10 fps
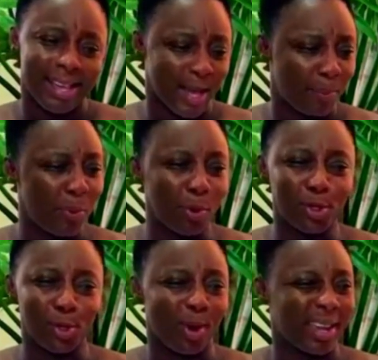Some people
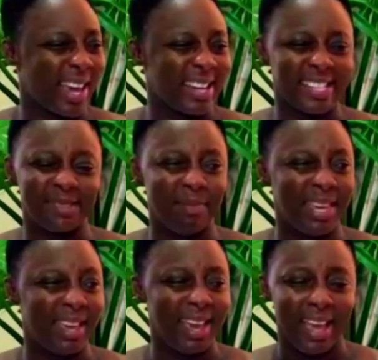talk, and it's
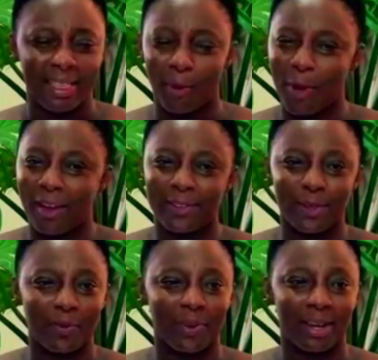me, the way I've
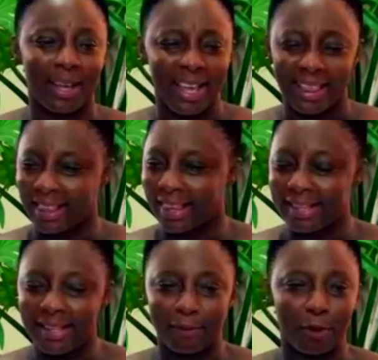suffered, the
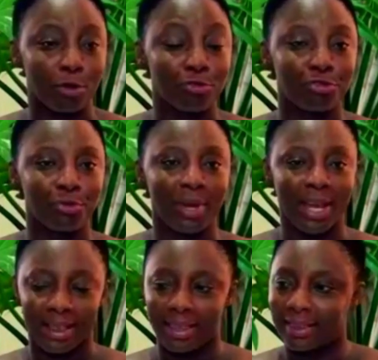things I've gone through,
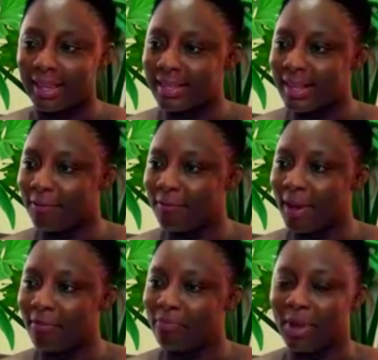the things
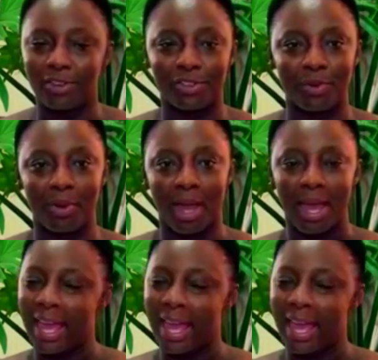I've been through.